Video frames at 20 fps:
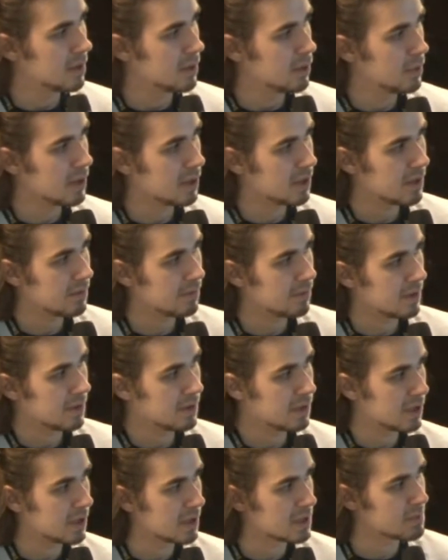we have
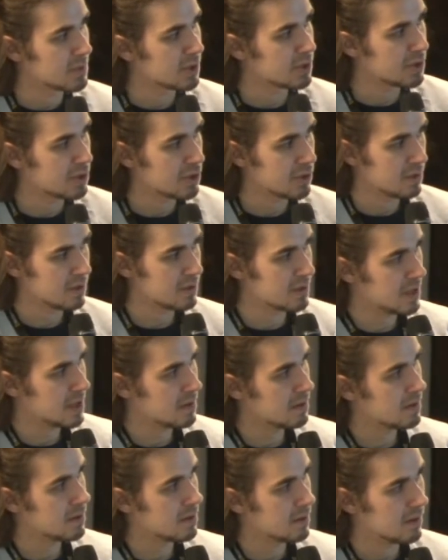an exponential
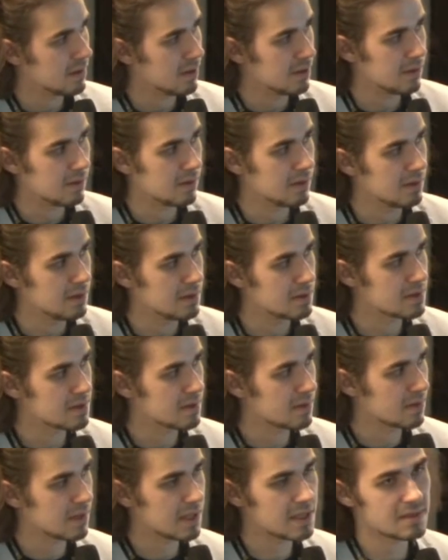trend, and it's
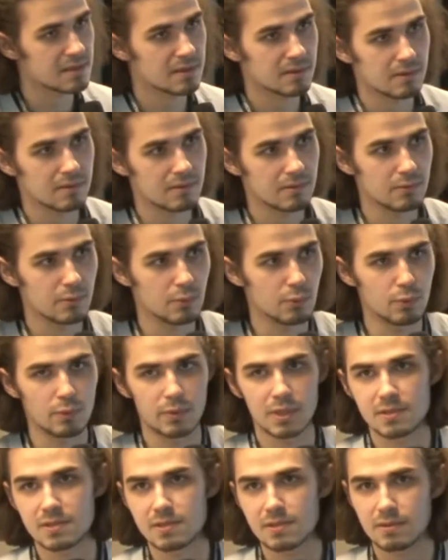rising
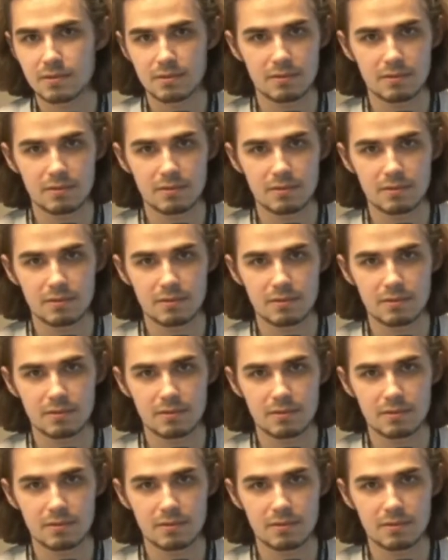with